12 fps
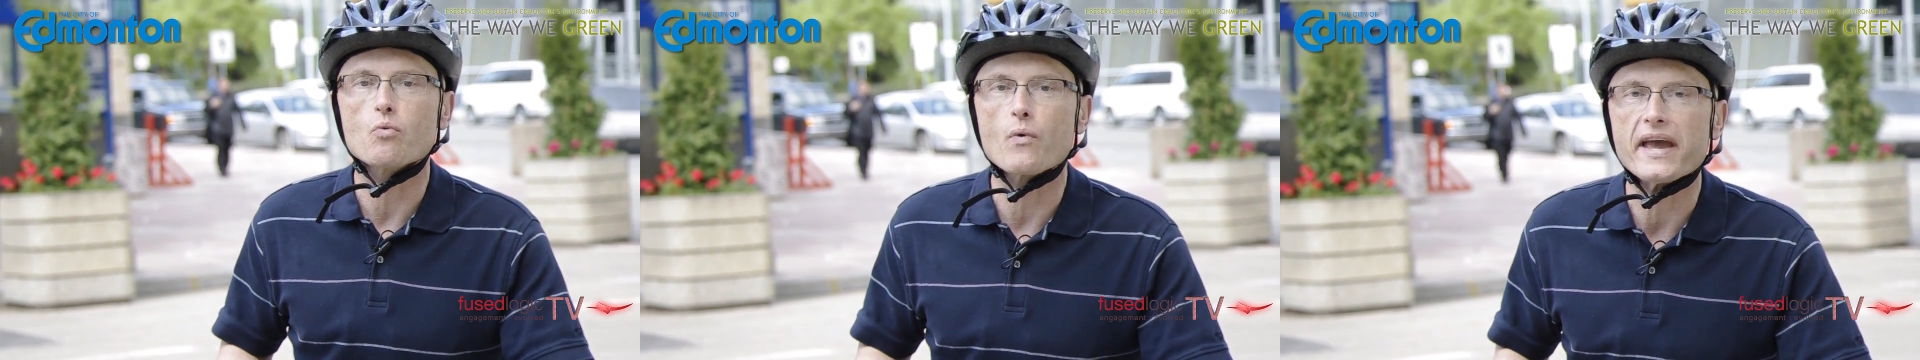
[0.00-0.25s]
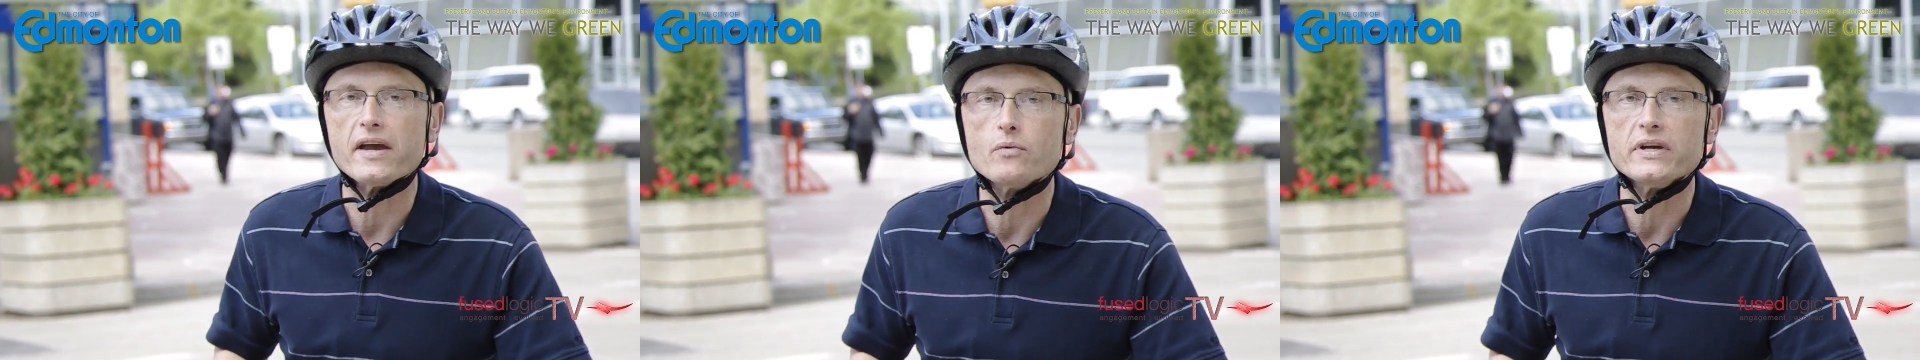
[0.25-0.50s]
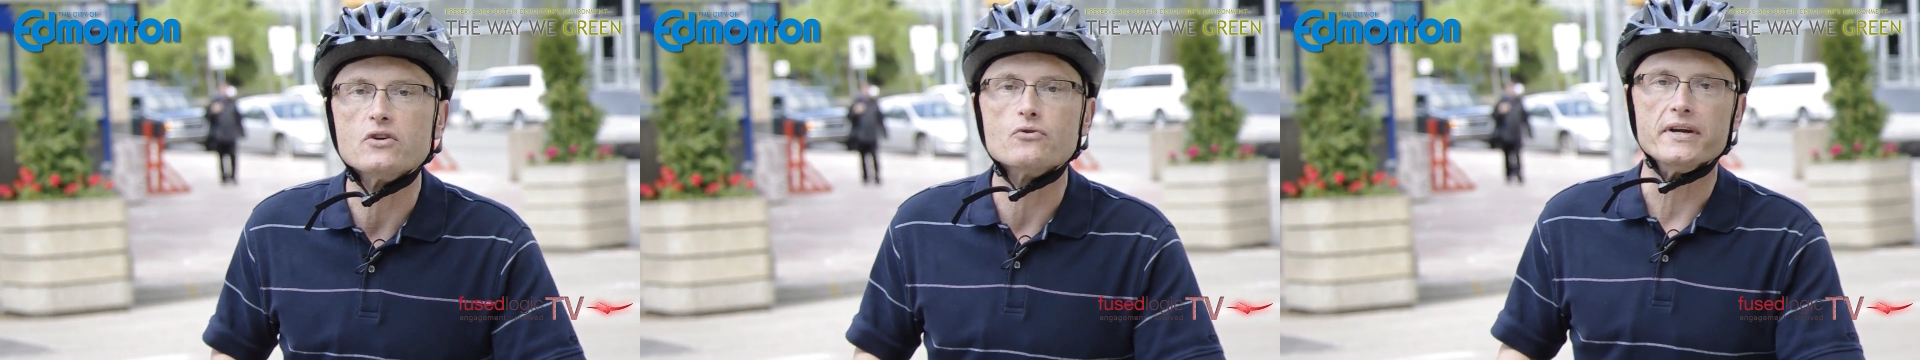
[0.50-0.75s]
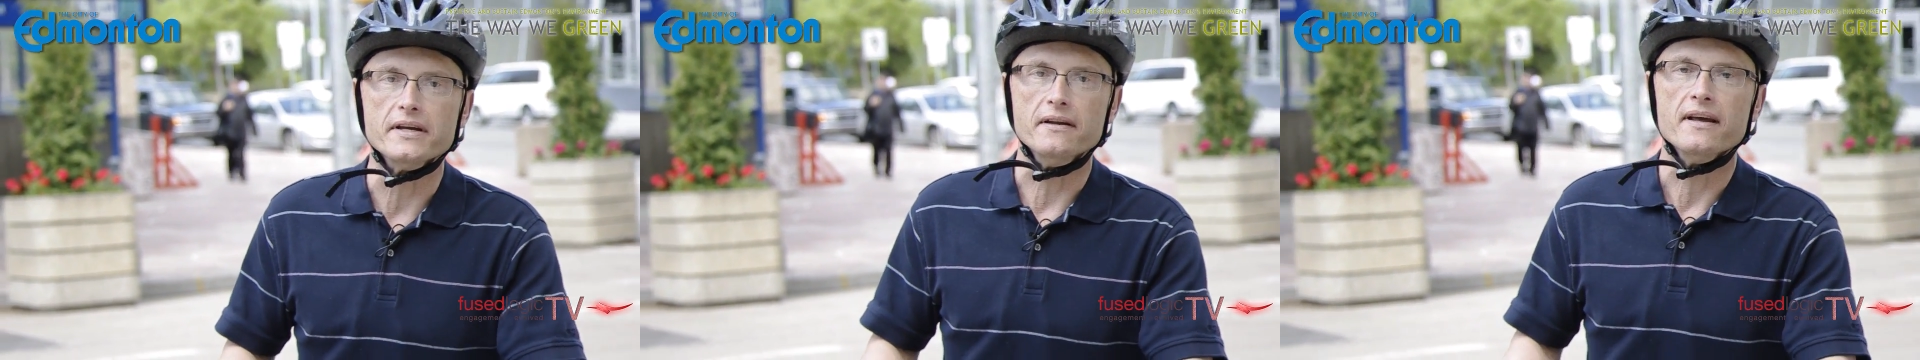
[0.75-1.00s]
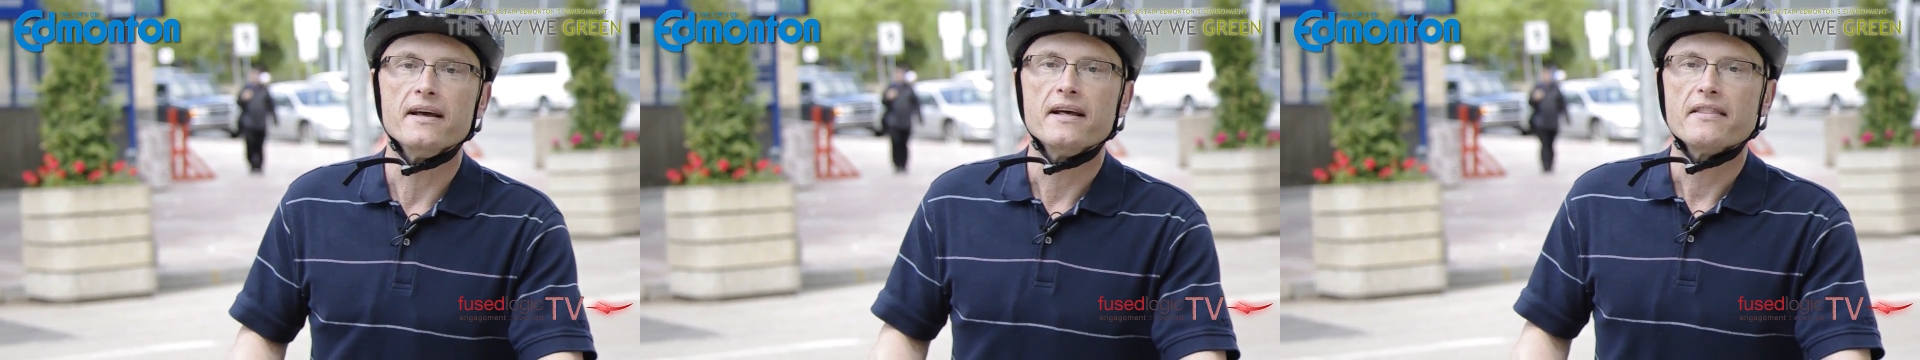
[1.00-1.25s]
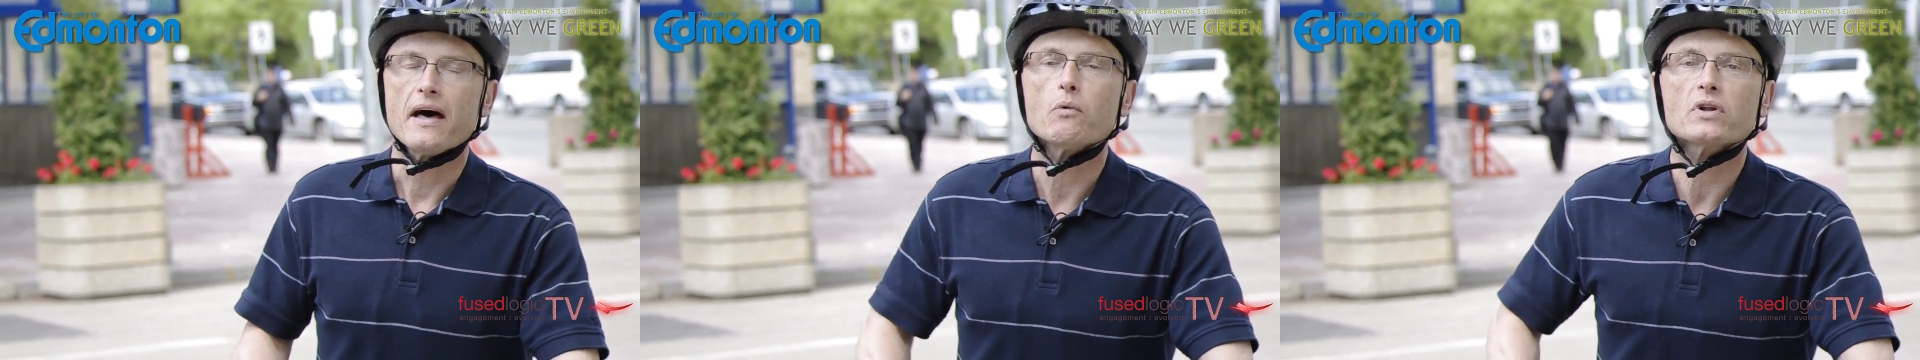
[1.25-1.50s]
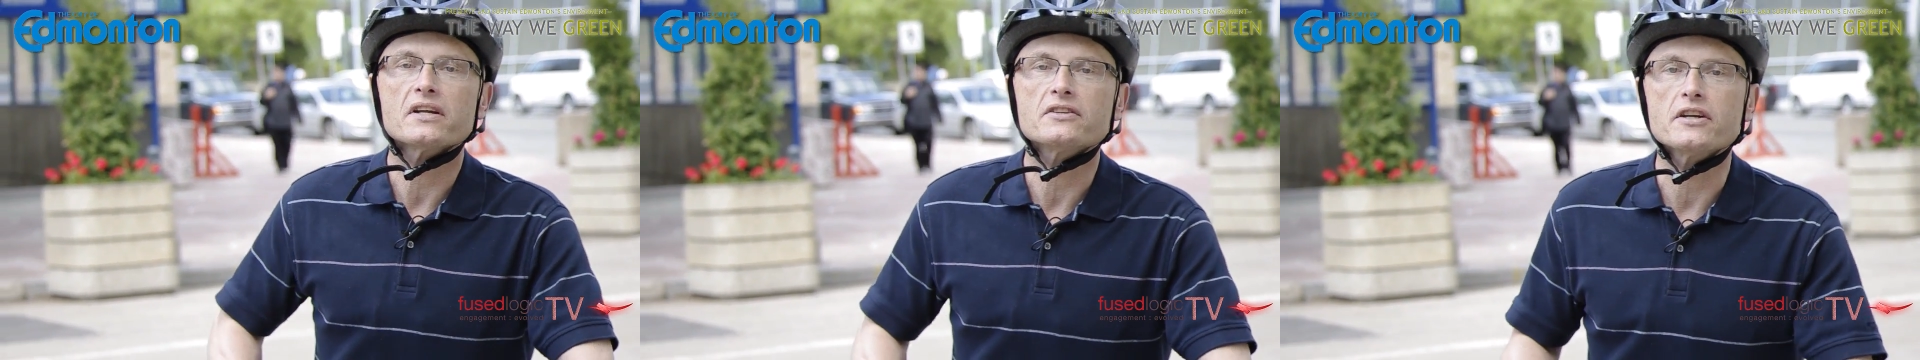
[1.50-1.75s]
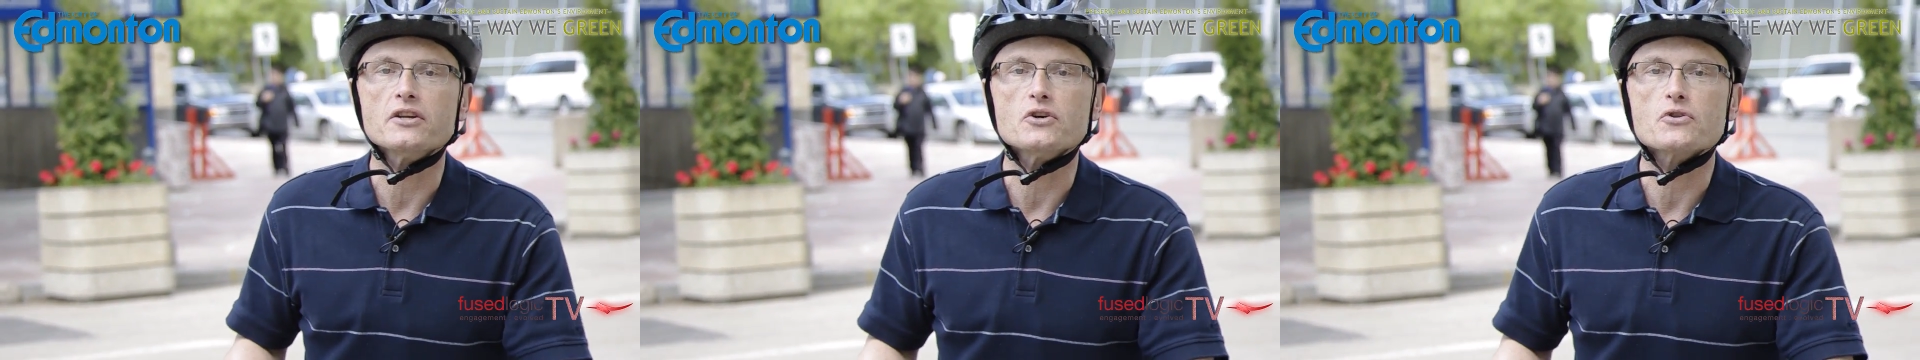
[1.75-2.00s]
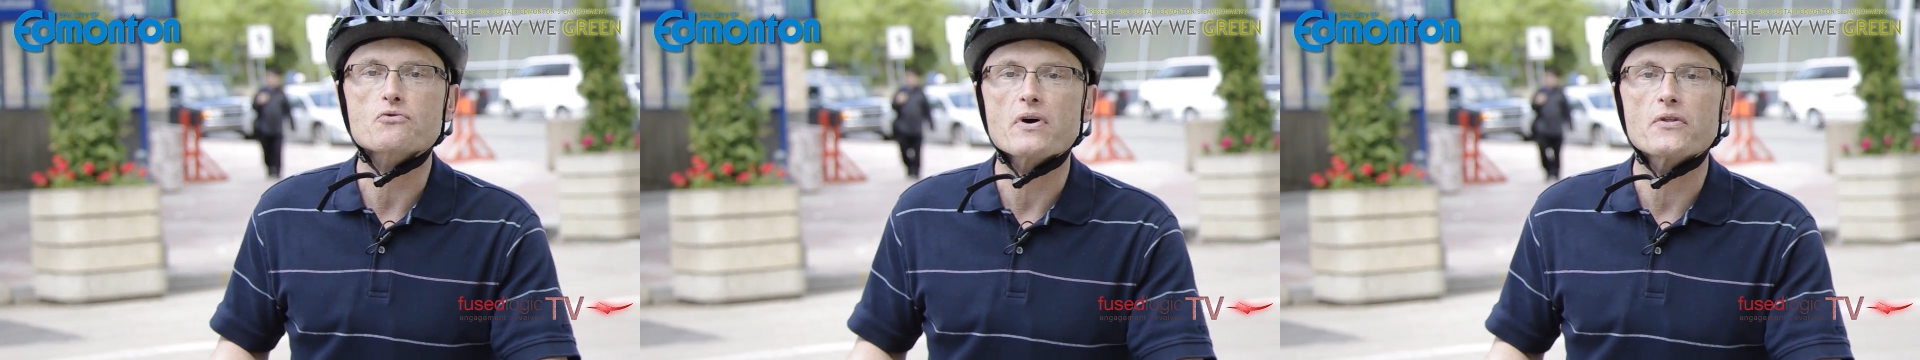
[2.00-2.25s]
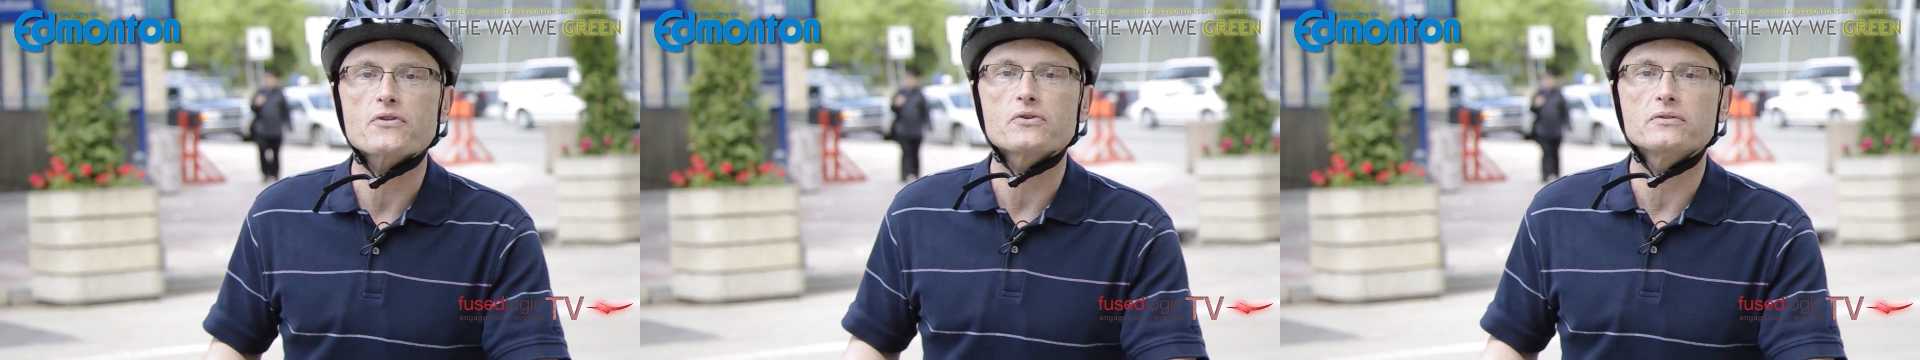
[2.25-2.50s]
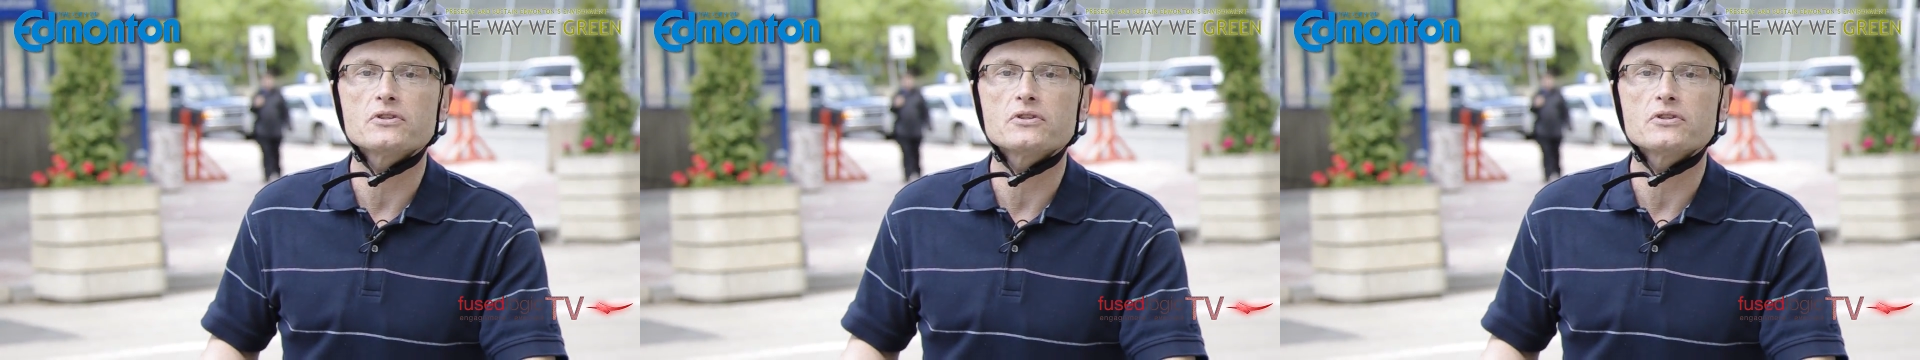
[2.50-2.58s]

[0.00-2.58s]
The Way We Green. That will continue throughout